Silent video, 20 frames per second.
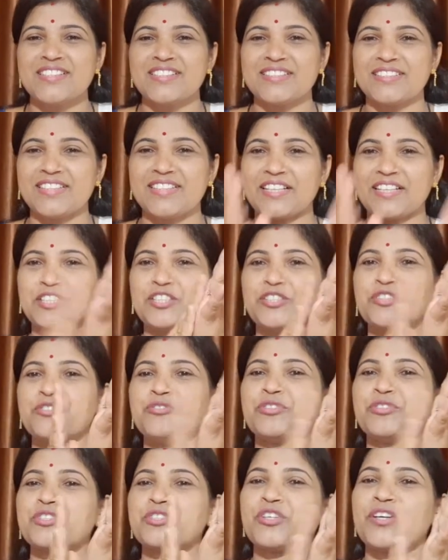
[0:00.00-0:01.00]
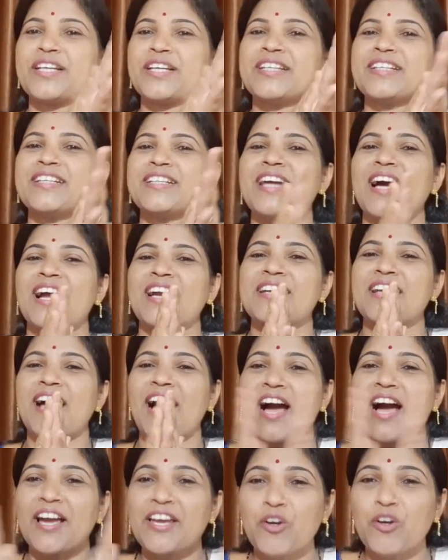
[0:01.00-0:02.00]
thank you for joining, and
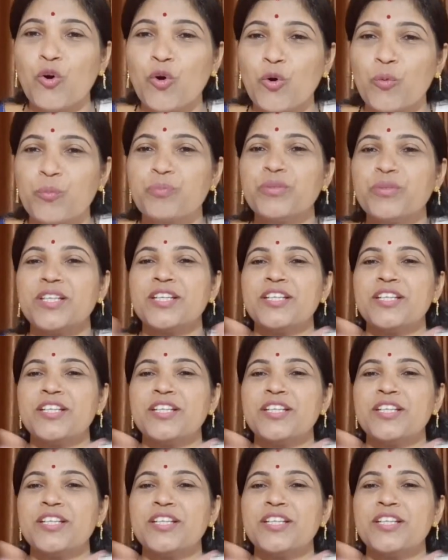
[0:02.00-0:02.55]
I hope